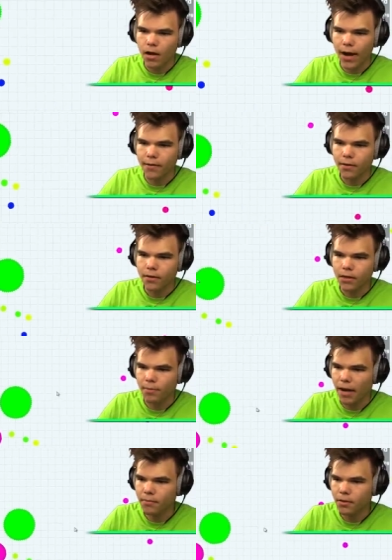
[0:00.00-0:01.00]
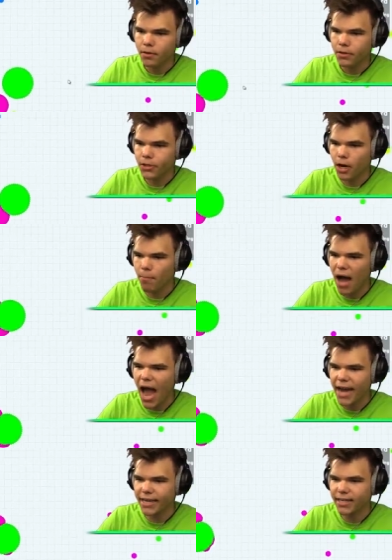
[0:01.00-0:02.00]
All right, you're mine. You're
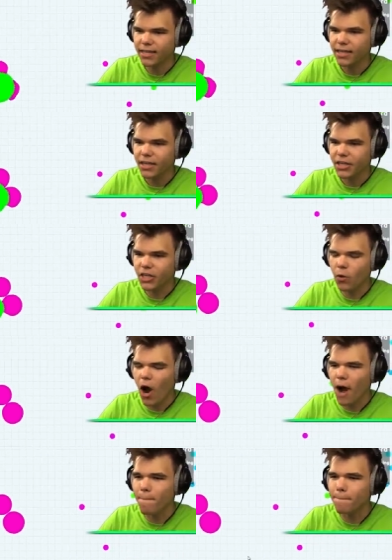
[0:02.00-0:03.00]
mine! You are